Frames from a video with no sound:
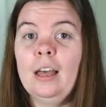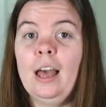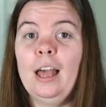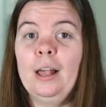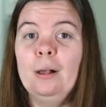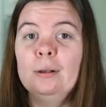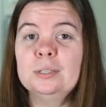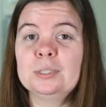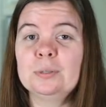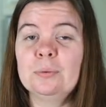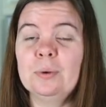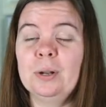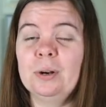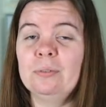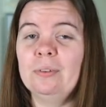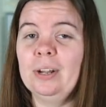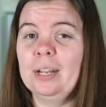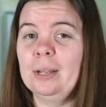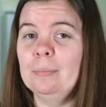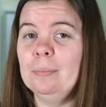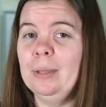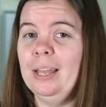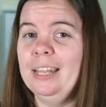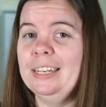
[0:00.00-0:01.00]
I also want to
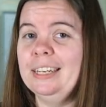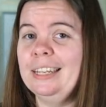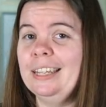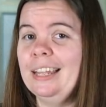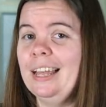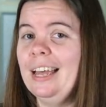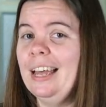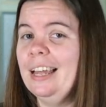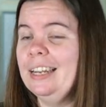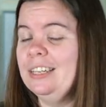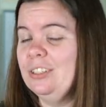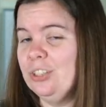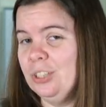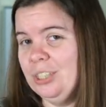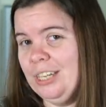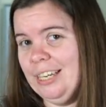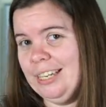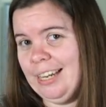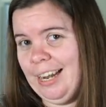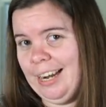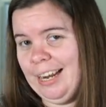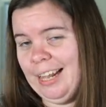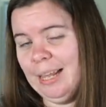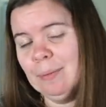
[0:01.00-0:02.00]
recommend
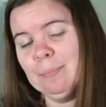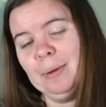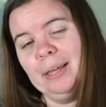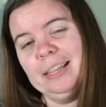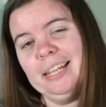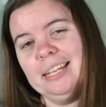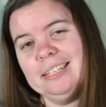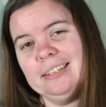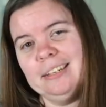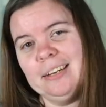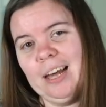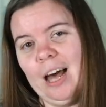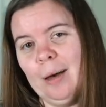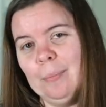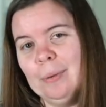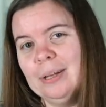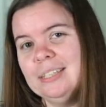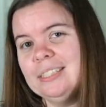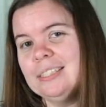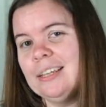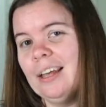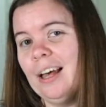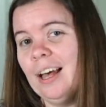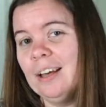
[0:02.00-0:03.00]
Dirty Dining by Lisa
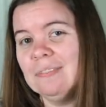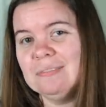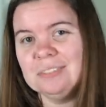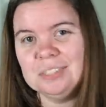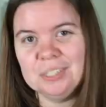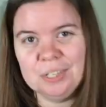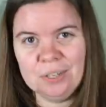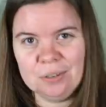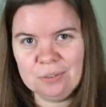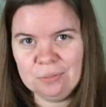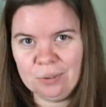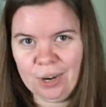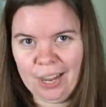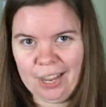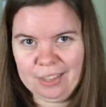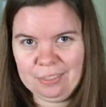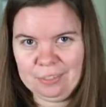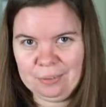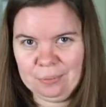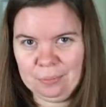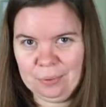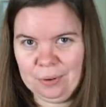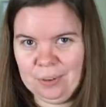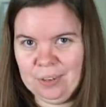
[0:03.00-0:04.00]
Thomas of To
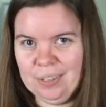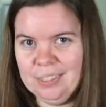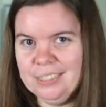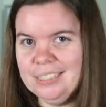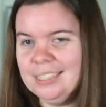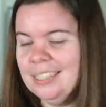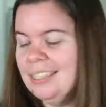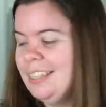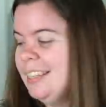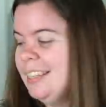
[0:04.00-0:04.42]
Ride the World.